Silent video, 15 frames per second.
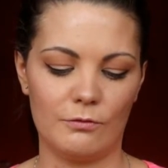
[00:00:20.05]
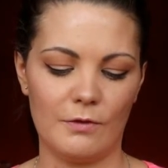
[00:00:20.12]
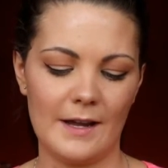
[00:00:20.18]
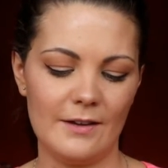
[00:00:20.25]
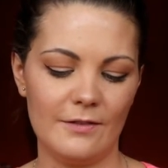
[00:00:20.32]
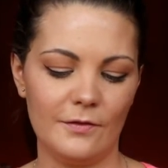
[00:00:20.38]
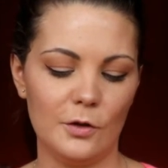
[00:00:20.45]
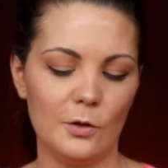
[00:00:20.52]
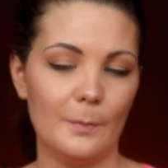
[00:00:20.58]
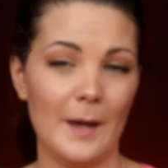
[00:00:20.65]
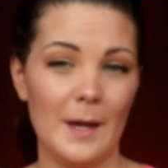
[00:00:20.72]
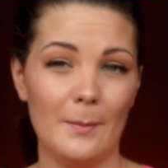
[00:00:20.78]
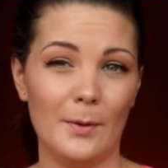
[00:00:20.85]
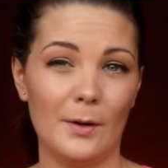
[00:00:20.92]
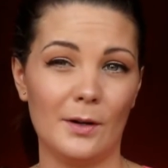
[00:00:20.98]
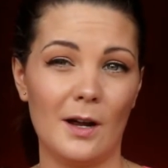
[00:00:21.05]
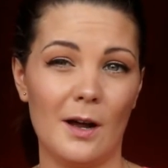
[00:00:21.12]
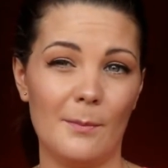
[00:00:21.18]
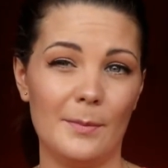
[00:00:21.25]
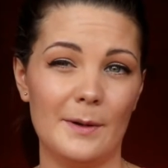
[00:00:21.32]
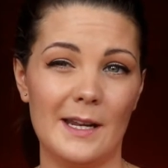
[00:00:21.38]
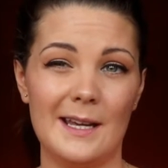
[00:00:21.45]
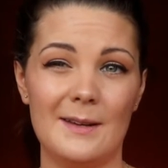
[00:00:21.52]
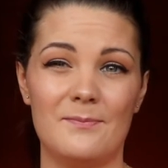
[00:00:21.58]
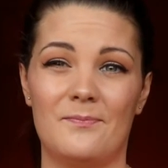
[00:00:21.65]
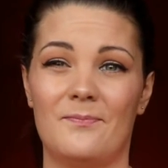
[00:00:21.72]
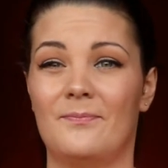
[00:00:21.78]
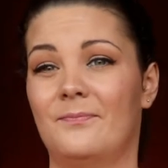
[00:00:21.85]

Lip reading: Rifle Paper Company.